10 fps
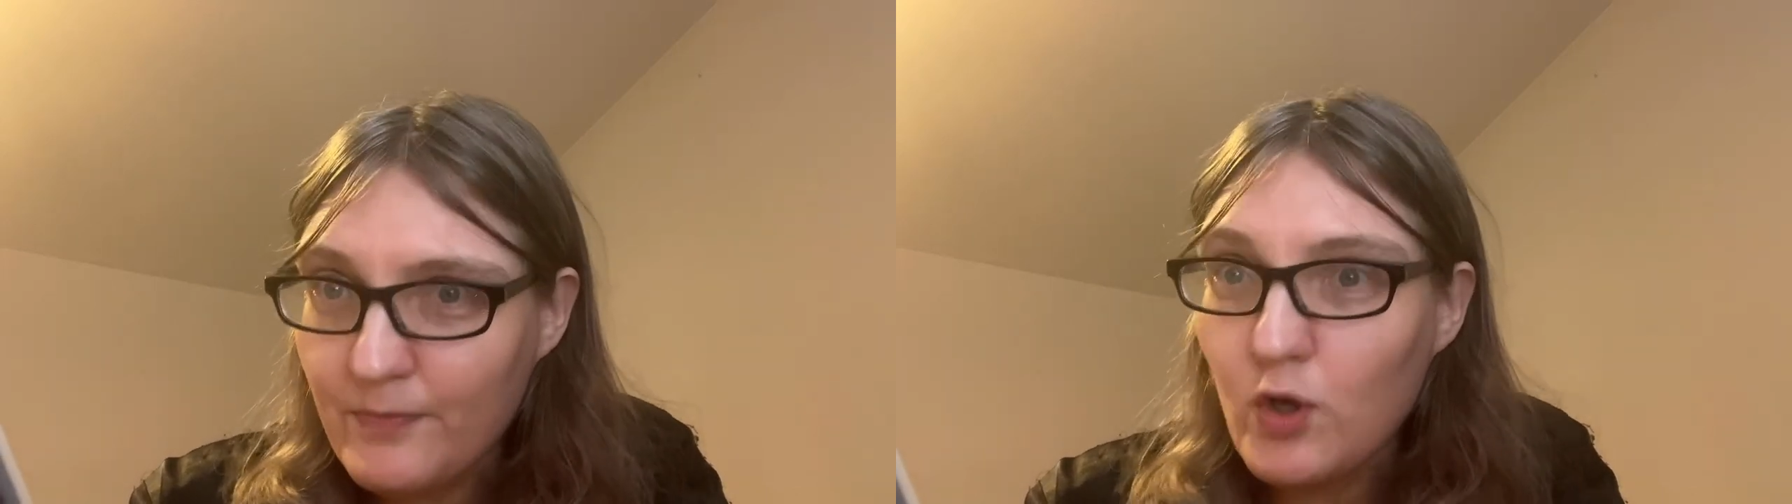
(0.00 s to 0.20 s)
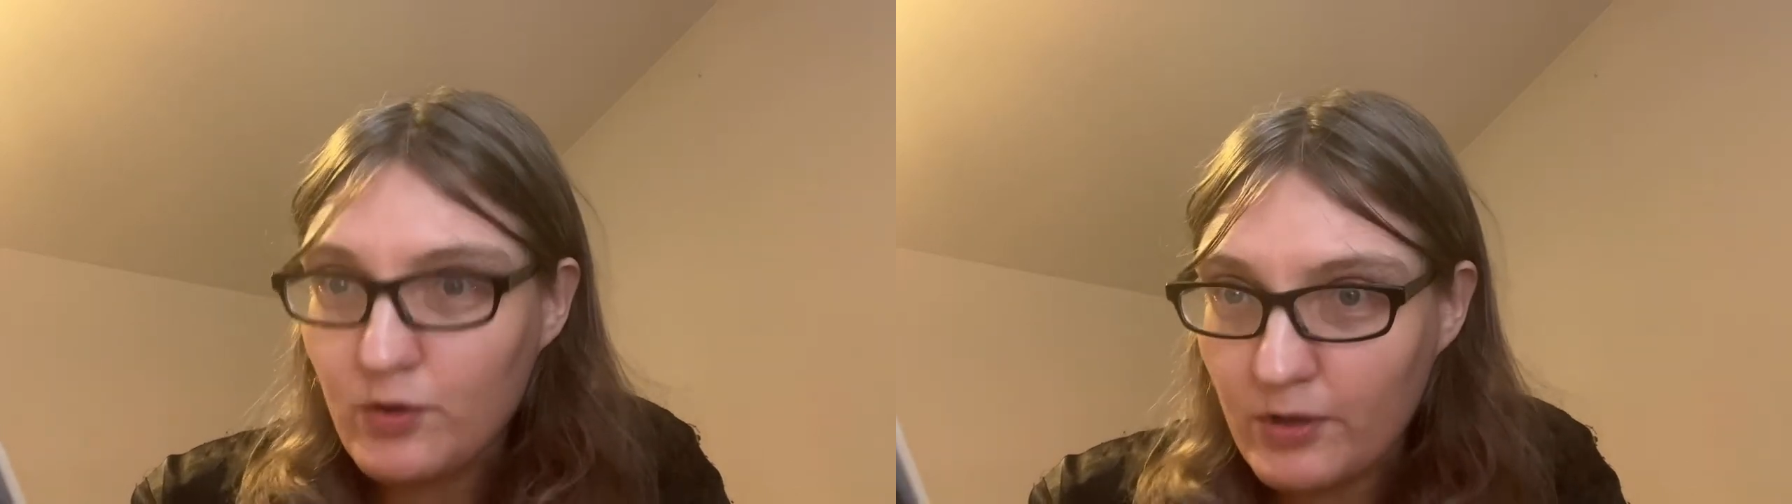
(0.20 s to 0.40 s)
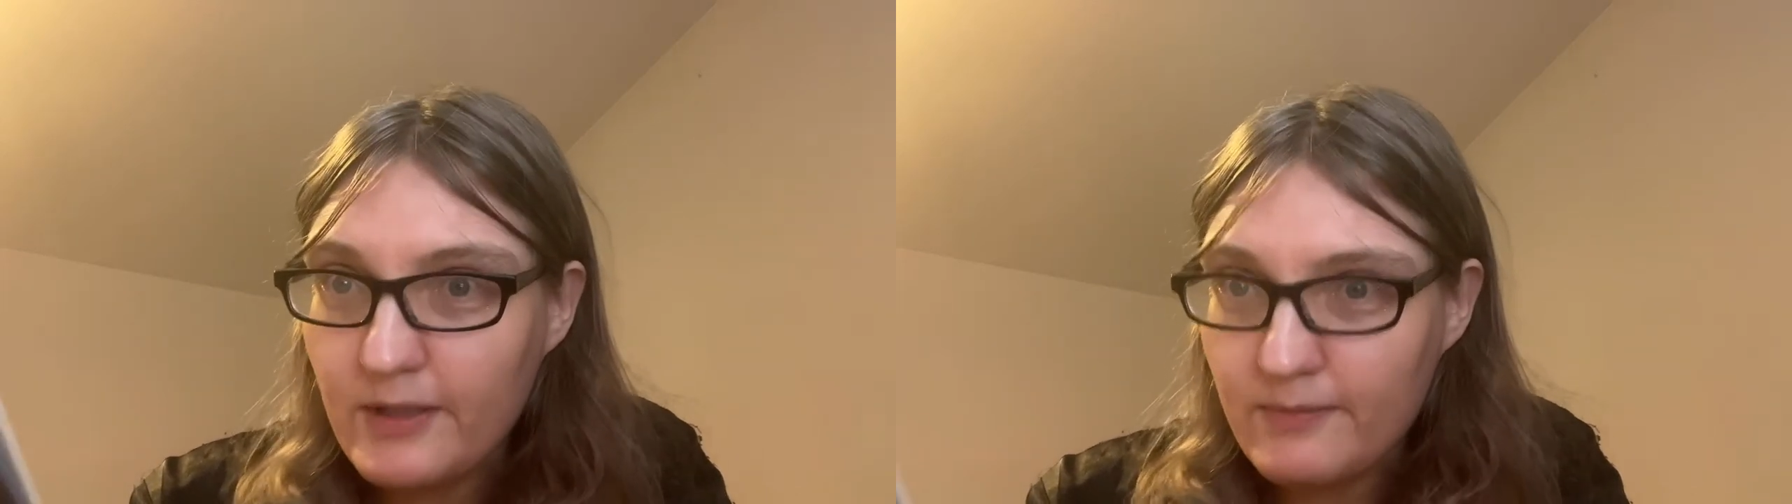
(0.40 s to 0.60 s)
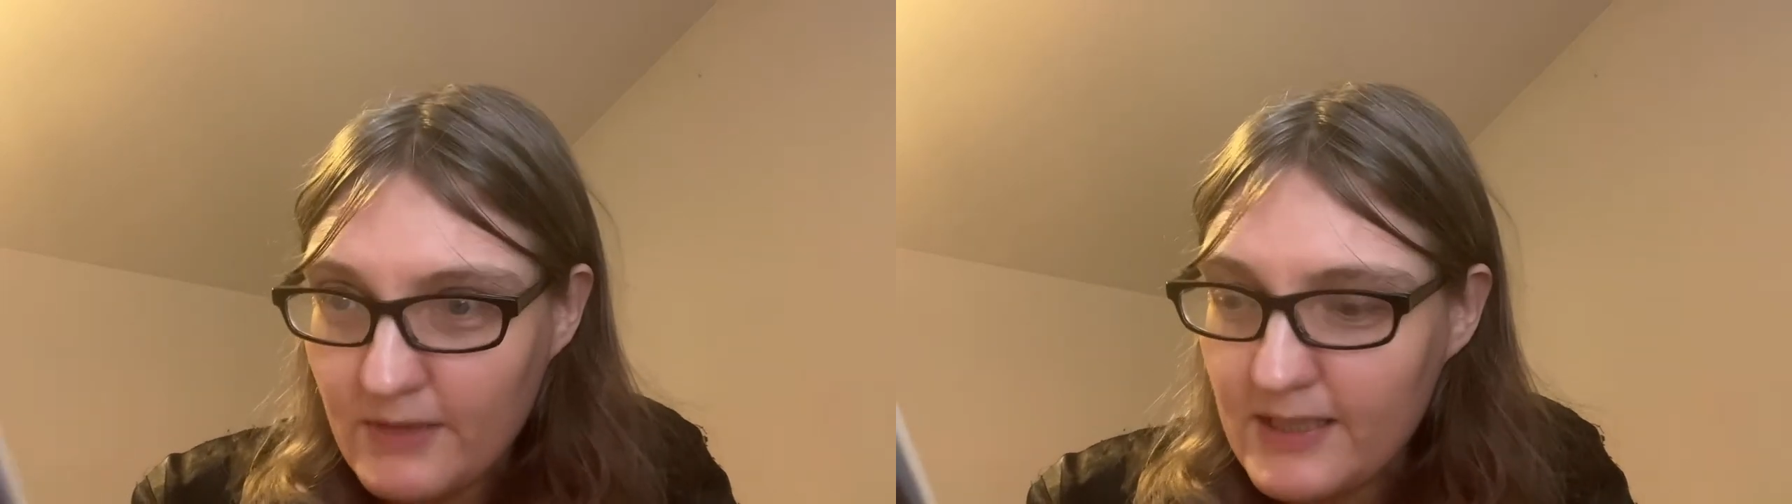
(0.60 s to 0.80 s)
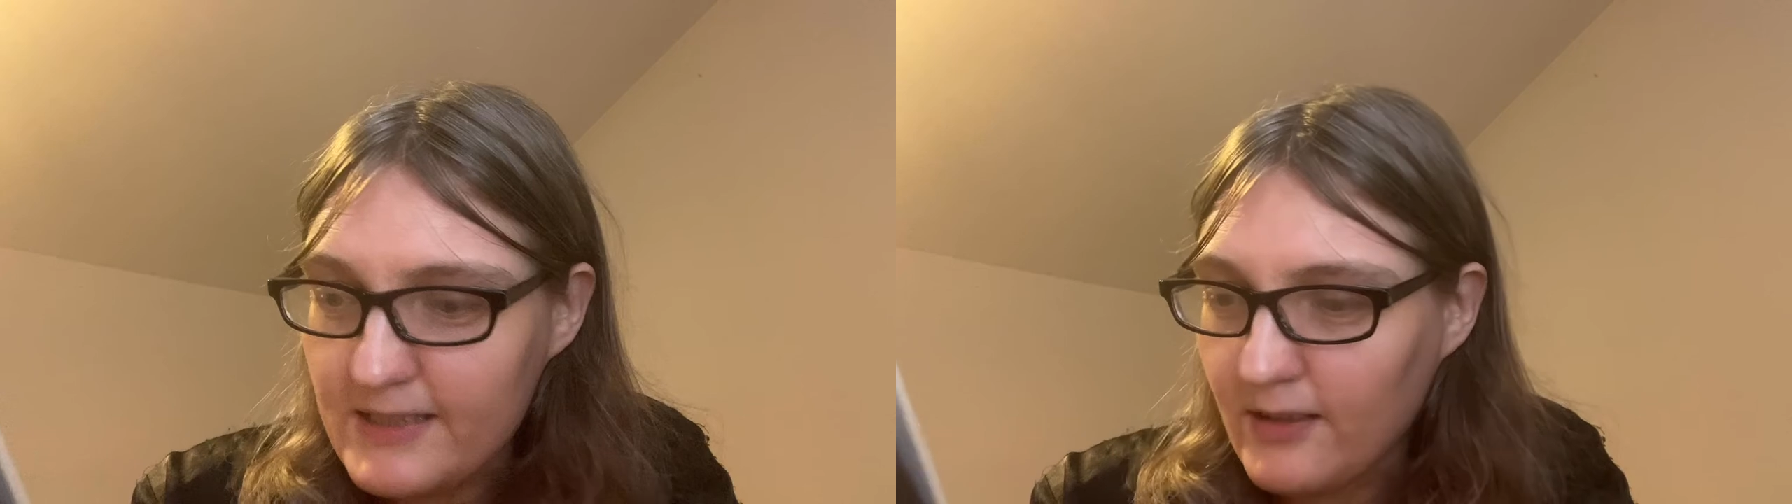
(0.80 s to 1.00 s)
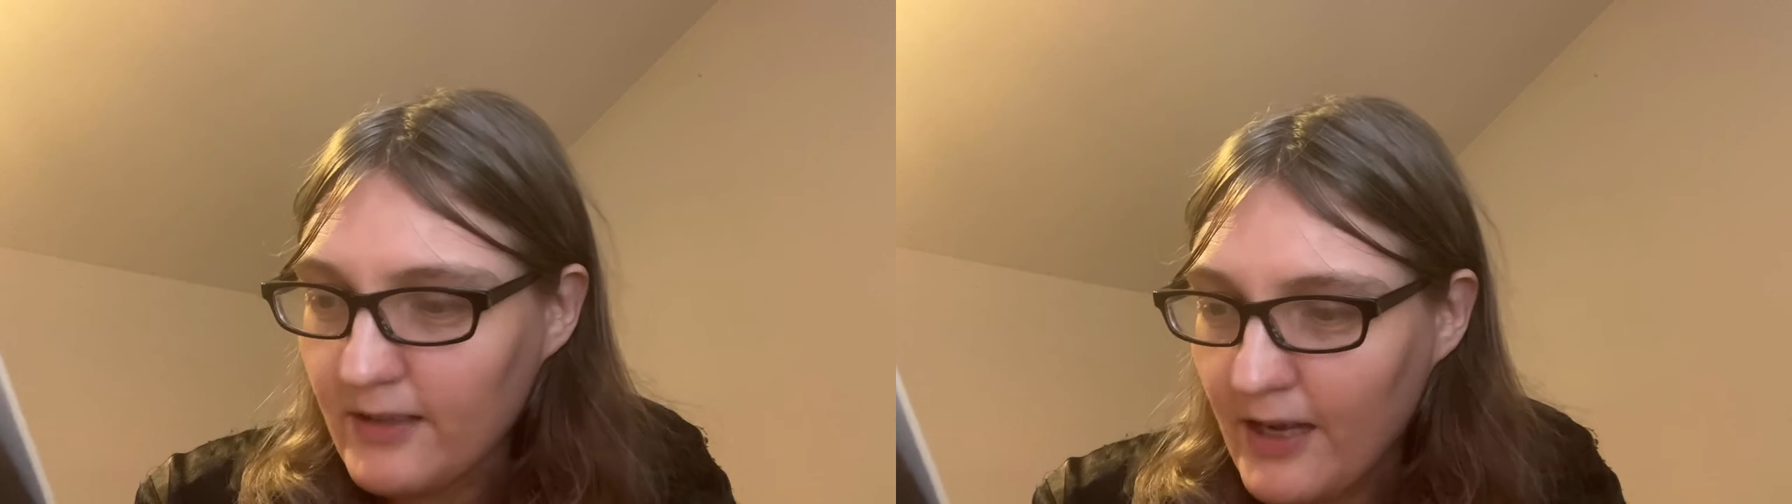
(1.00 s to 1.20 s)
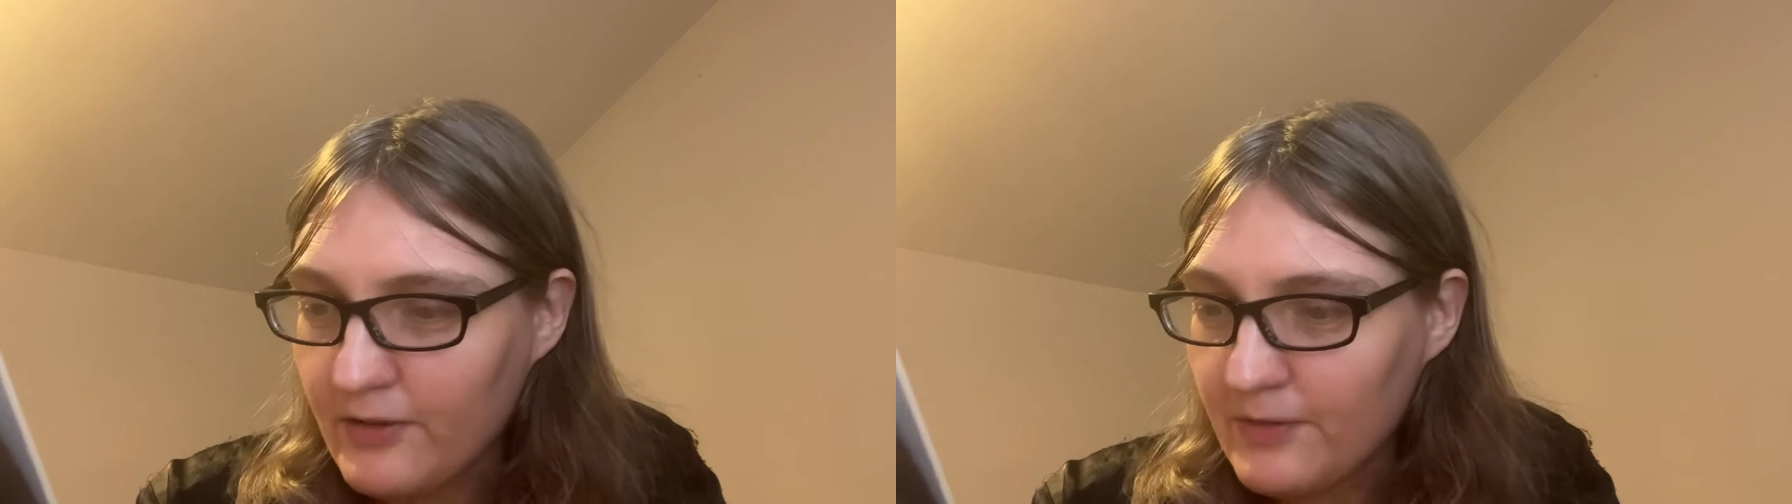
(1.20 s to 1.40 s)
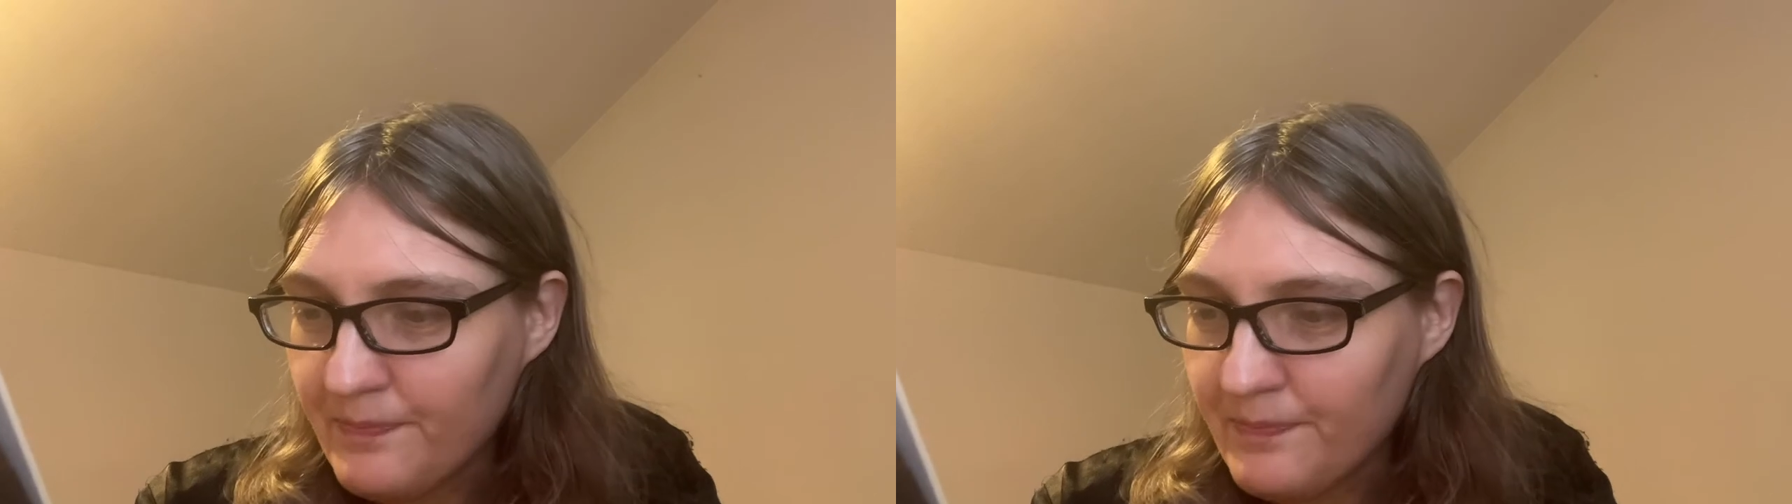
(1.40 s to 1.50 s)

Holderlin thinks out loud.